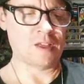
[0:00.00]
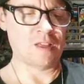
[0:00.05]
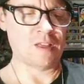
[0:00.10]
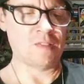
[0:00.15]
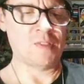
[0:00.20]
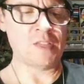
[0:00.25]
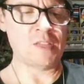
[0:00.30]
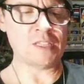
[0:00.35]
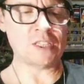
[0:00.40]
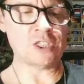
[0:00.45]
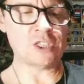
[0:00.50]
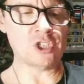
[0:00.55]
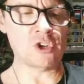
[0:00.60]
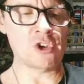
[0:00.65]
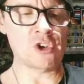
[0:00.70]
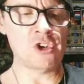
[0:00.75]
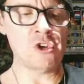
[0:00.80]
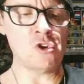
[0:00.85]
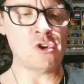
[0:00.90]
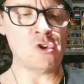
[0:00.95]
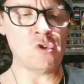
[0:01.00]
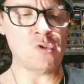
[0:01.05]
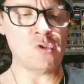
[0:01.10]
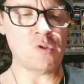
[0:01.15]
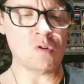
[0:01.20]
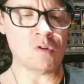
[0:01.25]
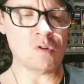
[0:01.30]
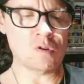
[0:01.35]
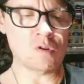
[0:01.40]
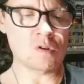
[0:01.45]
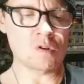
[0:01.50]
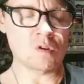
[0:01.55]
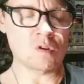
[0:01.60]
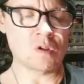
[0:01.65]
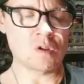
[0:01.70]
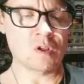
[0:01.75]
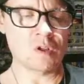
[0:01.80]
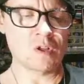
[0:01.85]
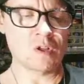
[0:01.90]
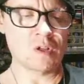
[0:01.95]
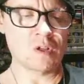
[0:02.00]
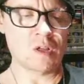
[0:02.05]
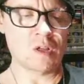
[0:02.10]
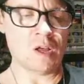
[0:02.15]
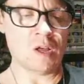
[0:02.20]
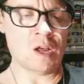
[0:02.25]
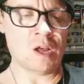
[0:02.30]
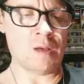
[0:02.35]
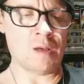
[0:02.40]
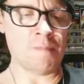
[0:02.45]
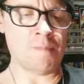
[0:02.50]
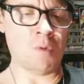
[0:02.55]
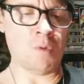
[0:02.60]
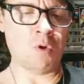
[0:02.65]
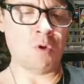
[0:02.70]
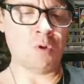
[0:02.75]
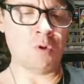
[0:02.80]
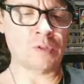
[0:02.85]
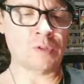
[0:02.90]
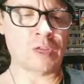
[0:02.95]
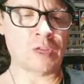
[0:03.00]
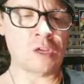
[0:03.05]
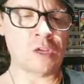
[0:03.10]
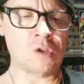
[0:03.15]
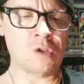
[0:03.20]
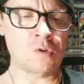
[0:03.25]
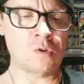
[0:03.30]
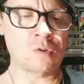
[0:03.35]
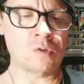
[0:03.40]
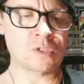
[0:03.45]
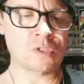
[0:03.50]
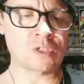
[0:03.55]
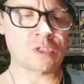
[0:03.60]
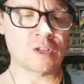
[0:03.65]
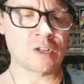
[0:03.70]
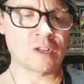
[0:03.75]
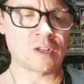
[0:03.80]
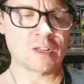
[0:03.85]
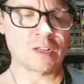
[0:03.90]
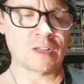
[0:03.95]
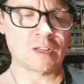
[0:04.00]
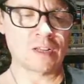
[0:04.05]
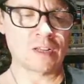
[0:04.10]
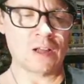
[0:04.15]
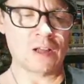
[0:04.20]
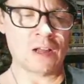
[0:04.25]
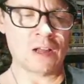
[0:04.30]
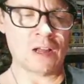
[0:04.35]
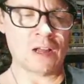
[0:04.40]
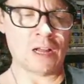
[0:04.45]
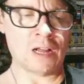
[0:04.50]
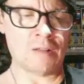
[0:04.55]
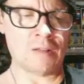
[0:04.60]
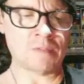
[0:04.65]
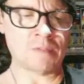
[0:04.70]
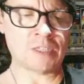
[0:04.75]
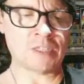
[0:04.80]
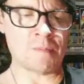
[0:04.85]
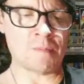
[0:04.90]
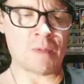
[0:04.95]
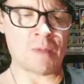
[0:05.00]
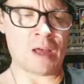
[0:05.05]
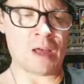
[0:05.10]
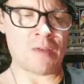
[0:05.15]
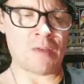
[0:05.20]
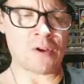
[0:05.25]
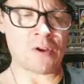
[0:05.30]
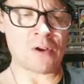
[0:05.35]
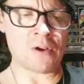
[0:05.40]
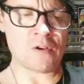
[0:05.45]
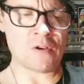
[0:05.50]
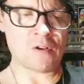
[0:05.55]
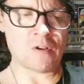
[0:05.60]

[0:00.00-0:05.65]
this is a new mold. They used some other